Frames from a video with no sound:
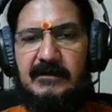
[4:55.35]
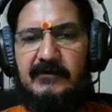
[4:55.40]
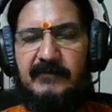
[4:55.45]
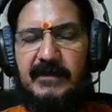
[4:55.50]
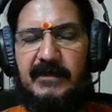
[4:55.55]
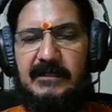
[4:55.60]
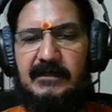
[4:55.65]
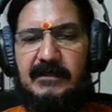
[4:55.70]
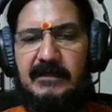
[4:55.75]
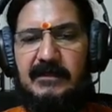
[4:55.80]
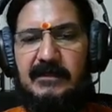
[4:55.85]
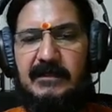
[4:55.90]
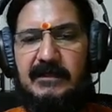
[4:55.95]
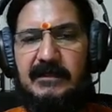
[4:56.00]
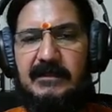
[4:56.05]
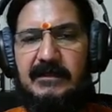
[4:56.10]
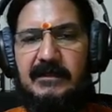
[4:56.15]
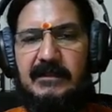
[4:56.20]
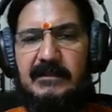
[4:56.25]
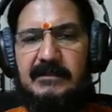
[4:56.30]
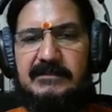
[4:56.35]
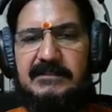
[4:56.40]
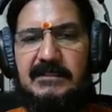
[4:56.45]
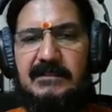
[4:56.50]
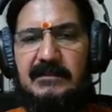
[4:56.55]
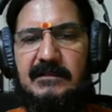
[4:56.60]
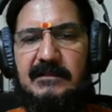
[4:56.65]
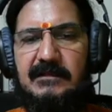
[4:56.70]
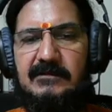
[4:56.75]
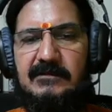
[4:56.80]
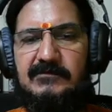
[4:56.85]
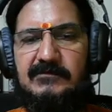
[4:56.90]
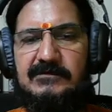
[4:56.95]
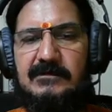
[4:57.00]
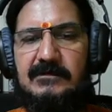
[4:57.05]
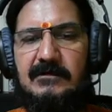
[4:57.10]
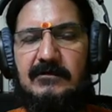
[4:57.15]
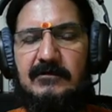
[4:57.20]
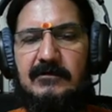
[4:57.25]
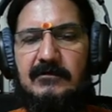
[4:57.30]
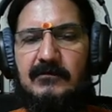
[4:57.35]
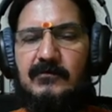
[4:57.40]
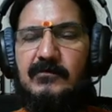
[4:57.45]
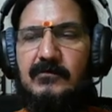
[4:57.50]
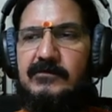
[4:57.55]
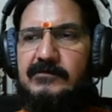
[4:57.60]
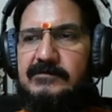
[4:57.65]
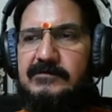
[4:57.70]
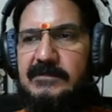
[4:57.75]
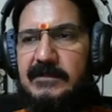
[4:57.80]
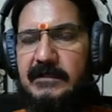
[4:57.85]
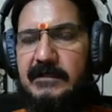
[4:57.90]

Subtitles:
Fine, indicating generic user or root user.